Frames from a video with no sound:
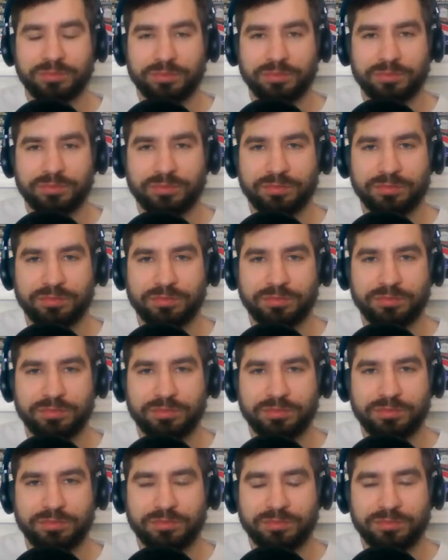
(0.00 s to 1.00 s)

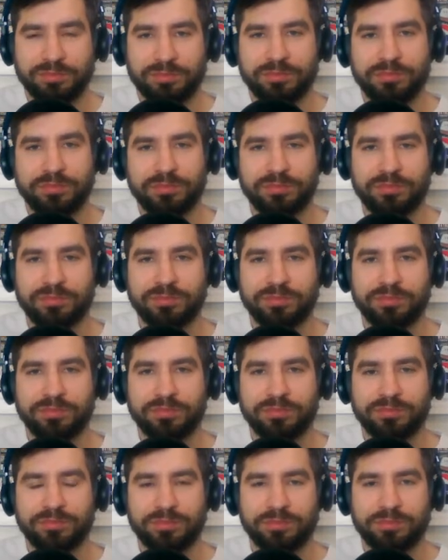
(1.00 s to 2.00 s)

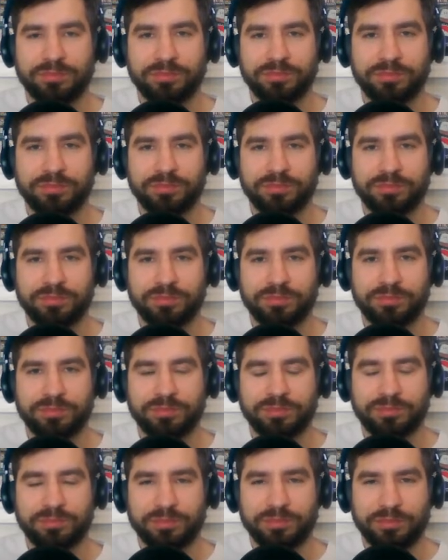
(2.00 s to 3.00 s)

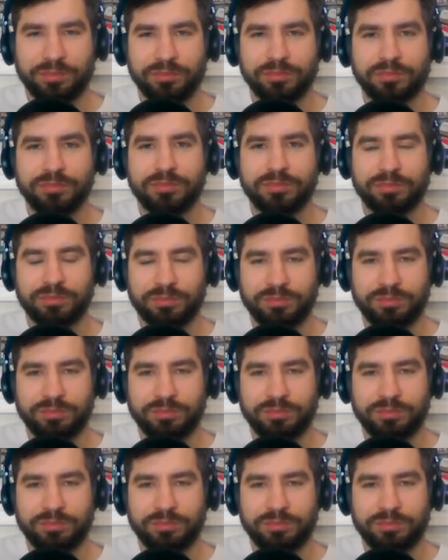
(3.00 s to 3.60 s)
(silent)